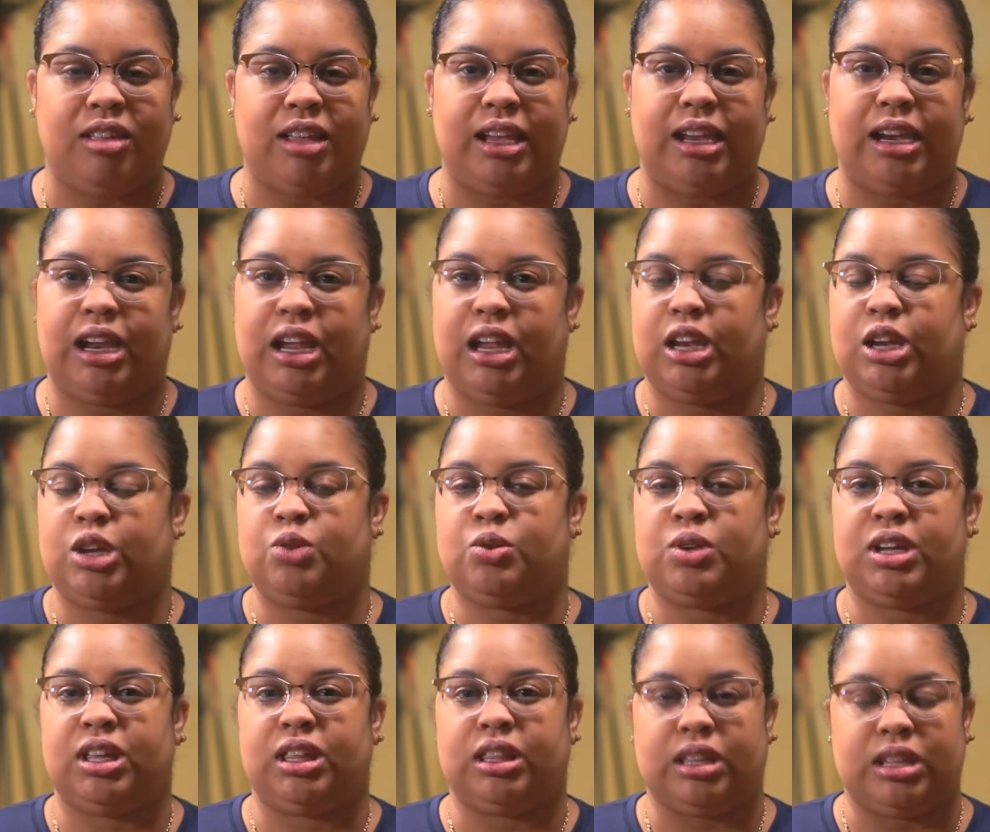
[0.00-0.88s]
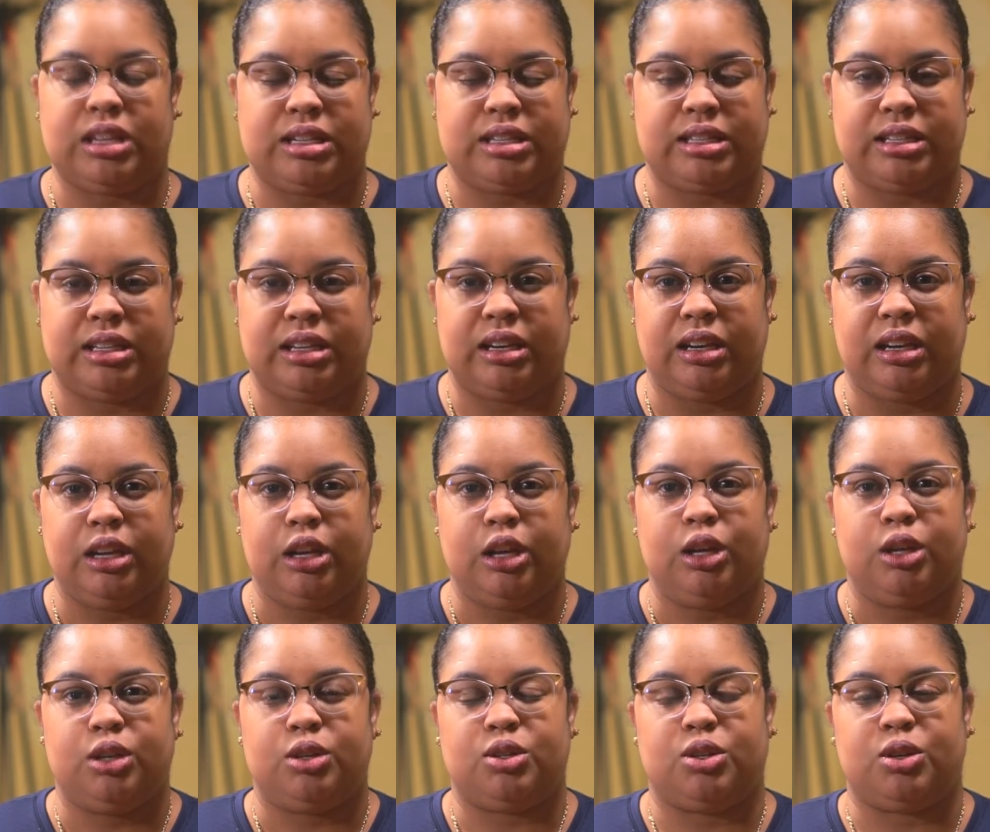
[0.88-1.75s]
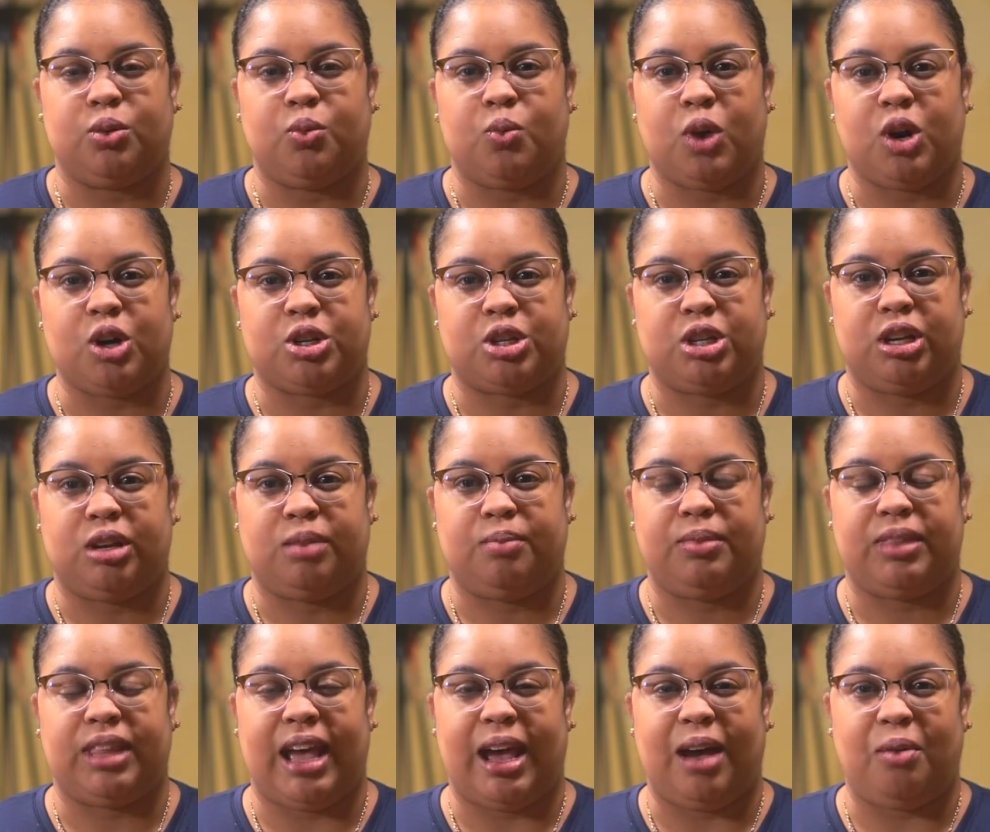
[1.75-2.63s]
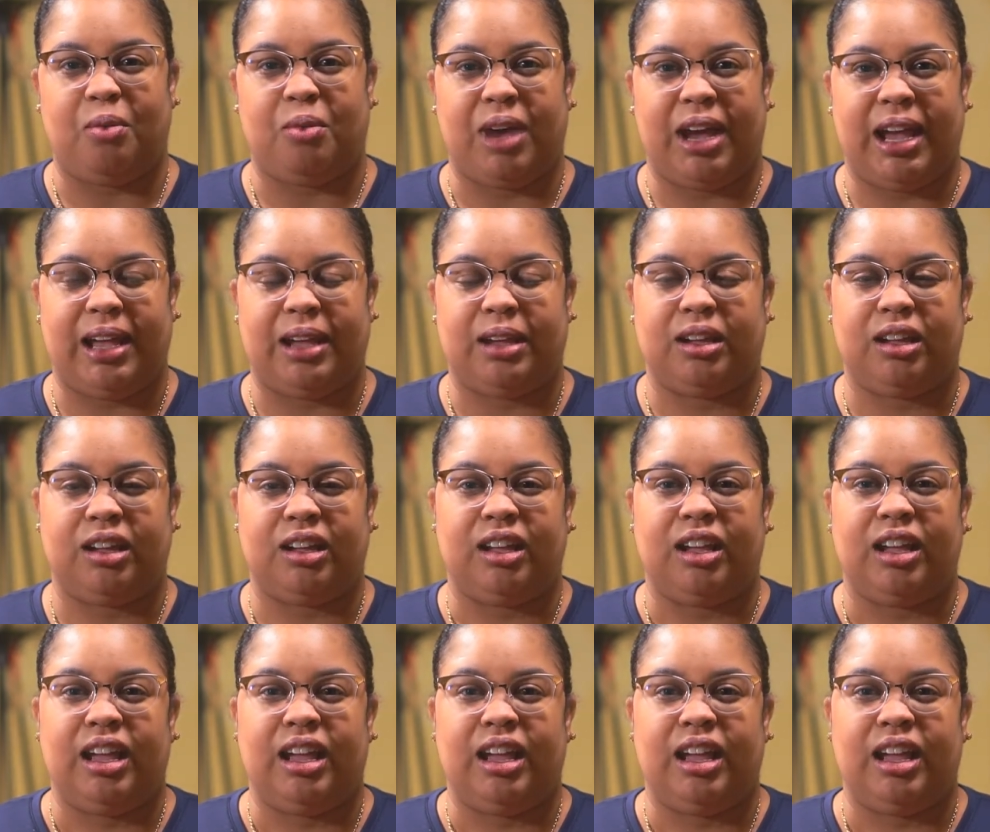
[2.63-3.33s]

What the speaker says: in and you can listen to worship that way.